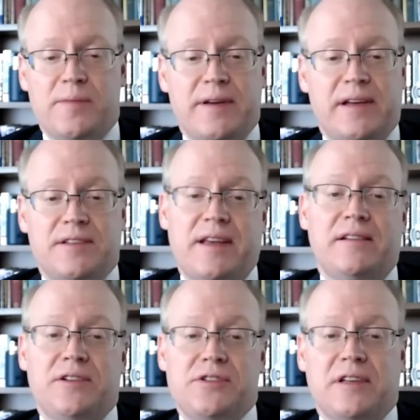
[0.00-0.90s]
because
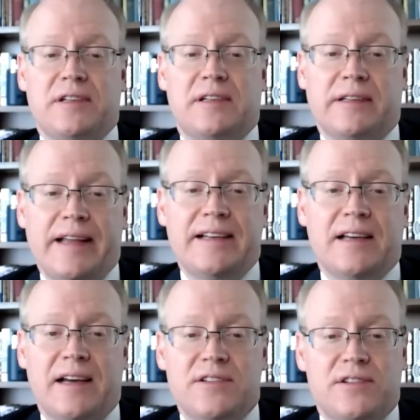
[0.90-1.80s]
English doesn't let
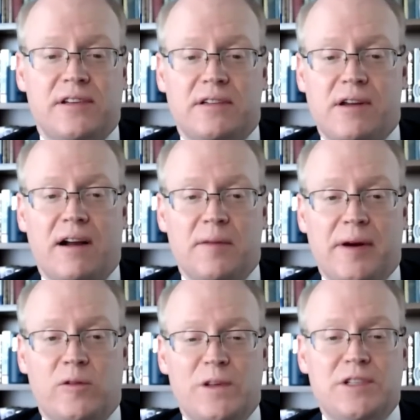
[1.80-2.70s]
us talk
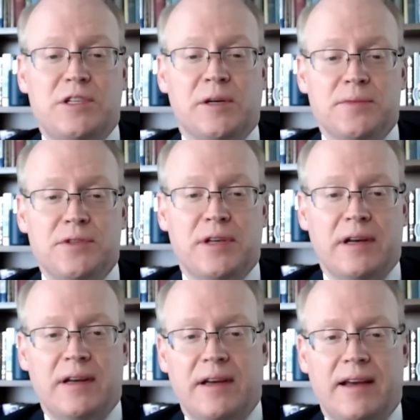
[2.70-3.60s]
about wisdoms
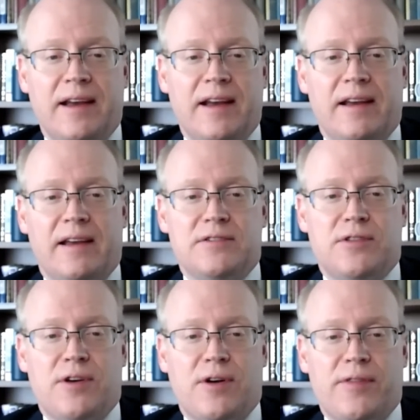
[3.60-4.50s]
as
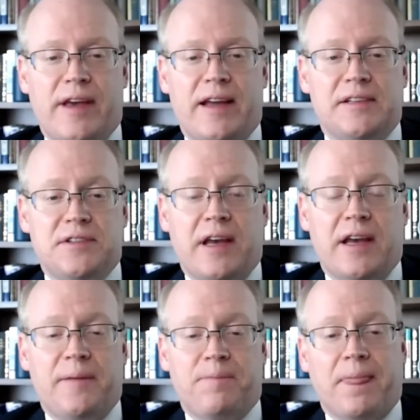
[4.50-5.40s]
though that is
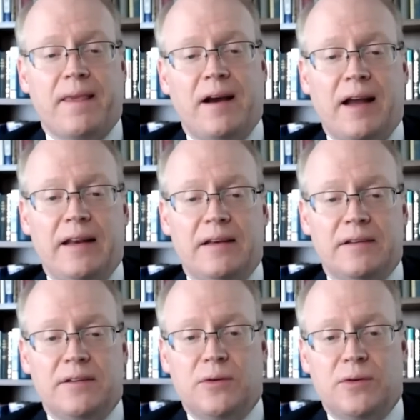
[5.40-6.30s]
a
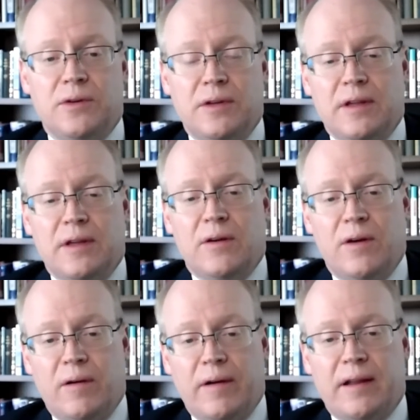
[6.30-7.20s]
heightened
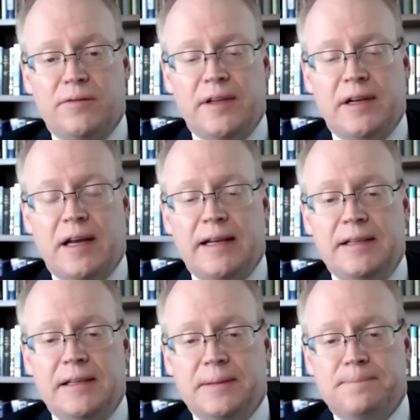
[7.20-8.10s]
or elevated
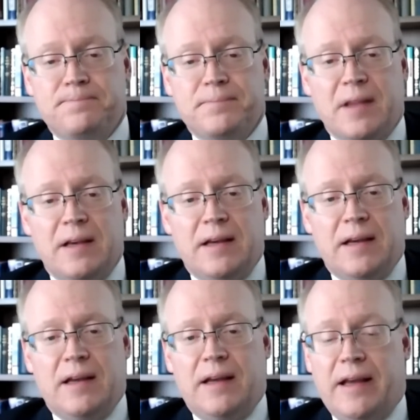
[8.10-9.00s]
idea.
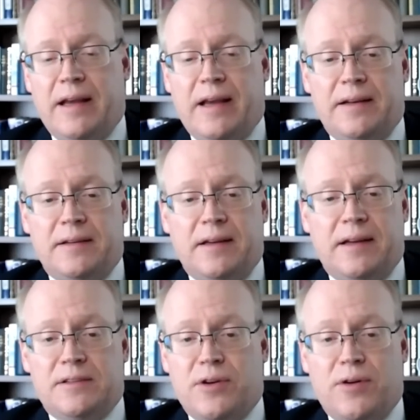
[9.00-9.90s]
And
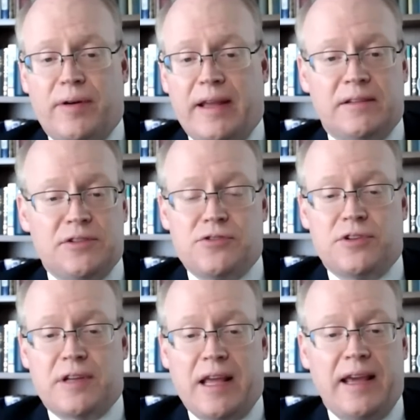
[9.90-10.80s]
so English
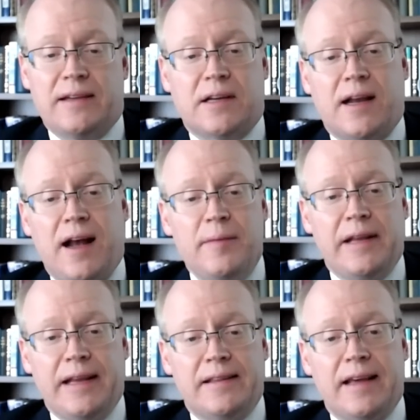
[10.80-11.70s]
just can't
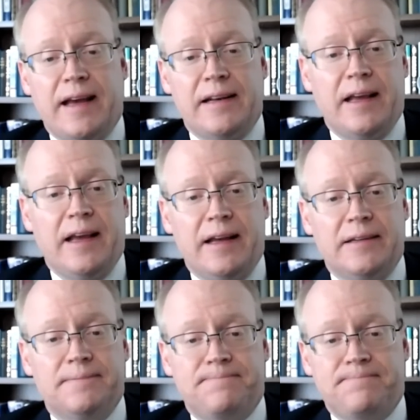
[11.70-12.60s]
accommodate that, and